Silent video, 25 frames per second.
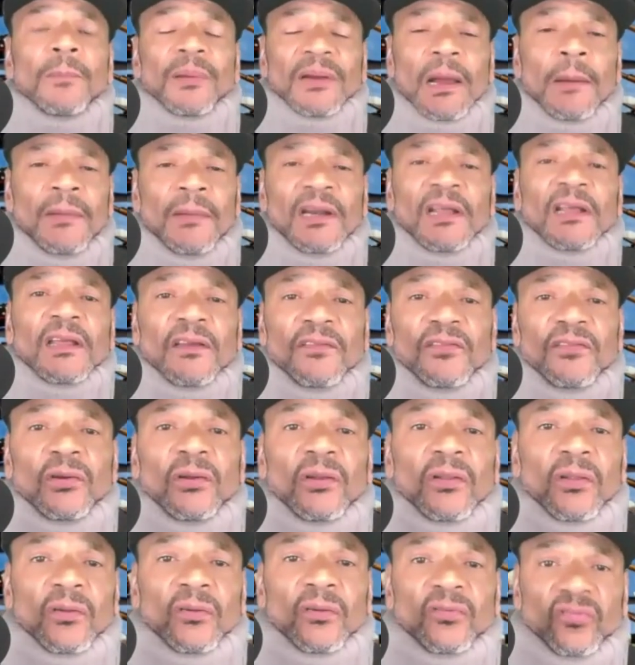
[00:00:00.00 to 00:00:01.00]
But I'm going to give
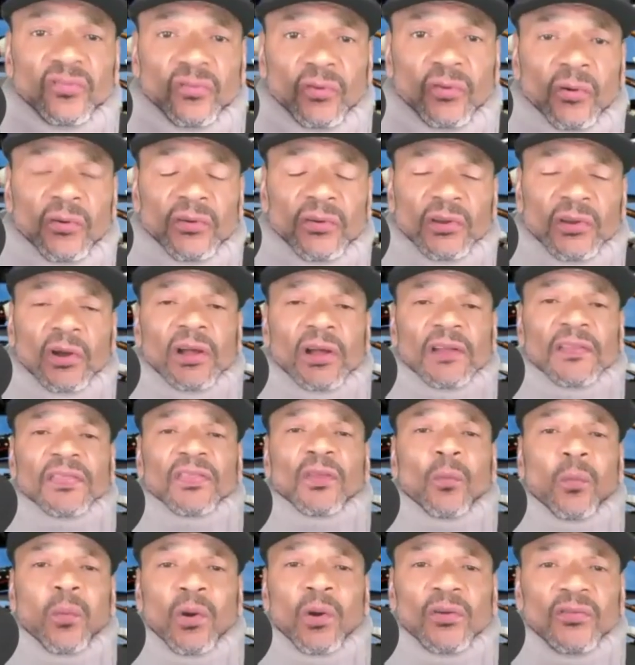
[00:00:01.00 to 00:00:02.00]
you a little story.
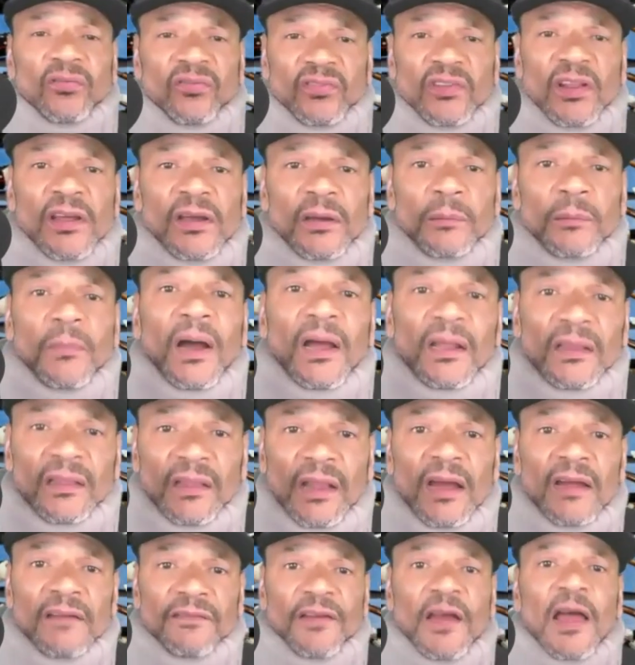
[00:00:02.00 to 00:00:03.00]
The worst day of my
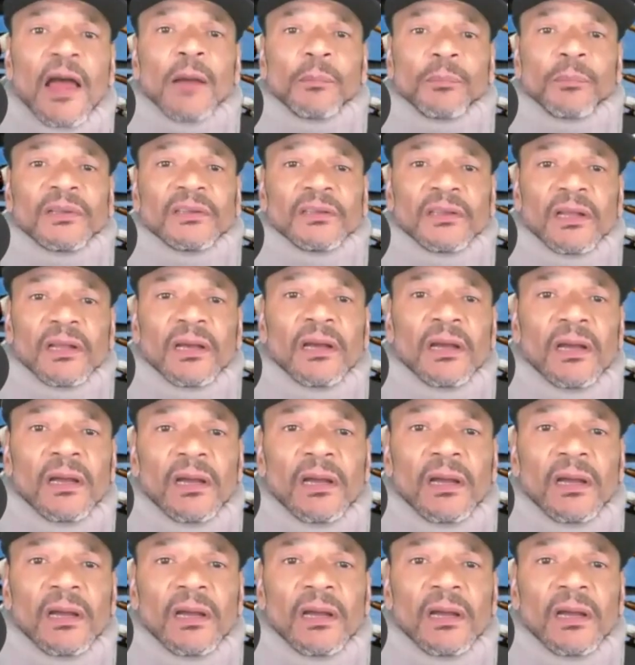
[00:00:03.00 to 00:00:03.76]
life happened.